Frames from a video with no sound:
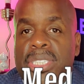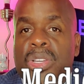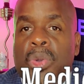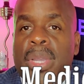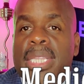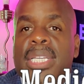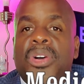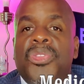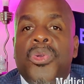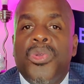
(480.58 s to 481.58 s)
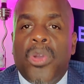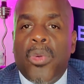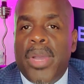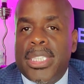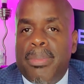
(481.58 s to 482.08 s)
quickly go through your
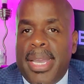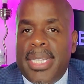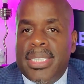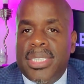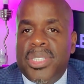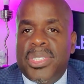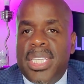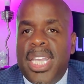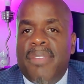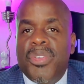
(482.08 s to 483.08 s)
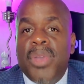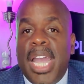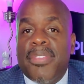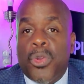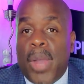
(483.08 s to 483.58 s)
resumes to see if you
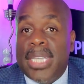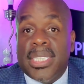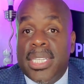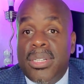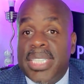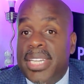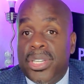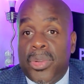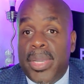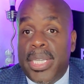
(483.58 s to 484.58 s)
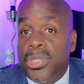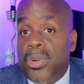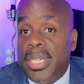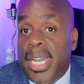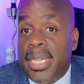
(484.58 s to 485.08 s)
have the right skills and degrees
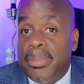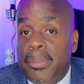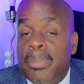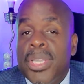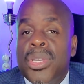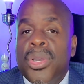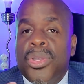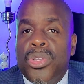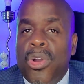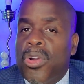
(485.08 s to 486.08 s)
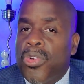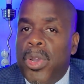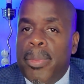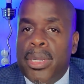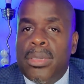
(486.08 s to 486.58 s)
or not. Your
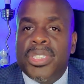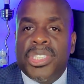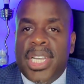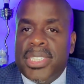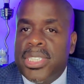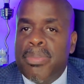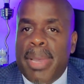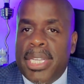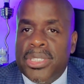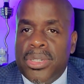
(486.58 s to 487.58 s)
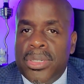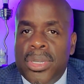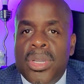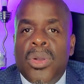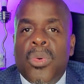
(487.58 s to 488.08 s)
criminal justice major
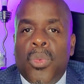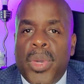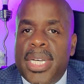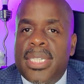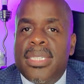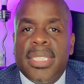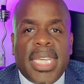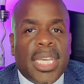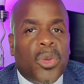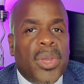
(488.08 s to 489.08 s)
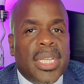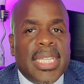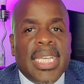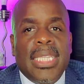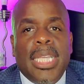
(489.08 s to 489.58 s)
will get
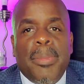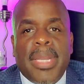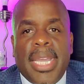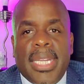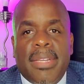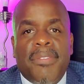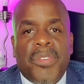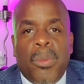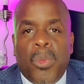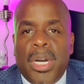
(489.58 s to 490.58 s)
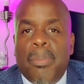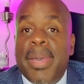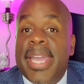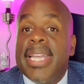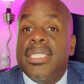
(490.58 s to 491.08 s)
quickly eliminated from
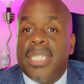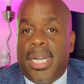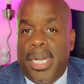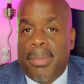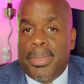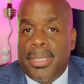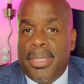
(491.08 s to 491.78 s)
well-paying jobs.